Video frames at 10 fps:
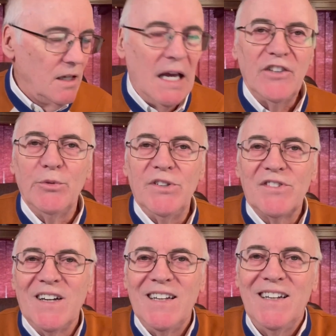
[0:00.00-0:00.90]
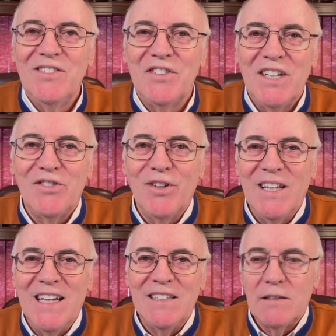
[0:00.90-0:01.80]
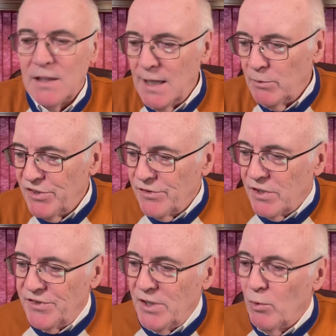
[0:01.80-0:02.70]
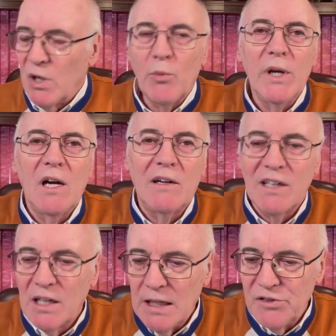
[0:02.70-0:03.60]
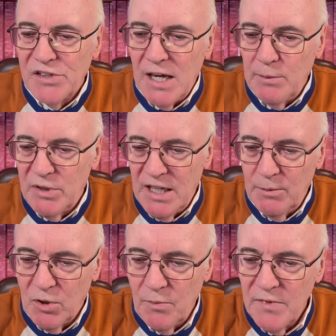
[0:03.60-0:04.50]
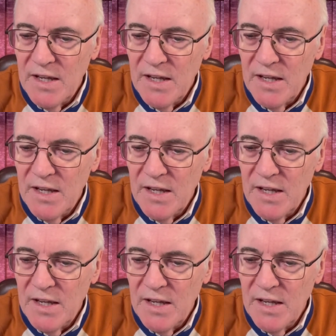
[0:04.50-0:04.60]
as we study insights to the end times to see where we are in God's timetable.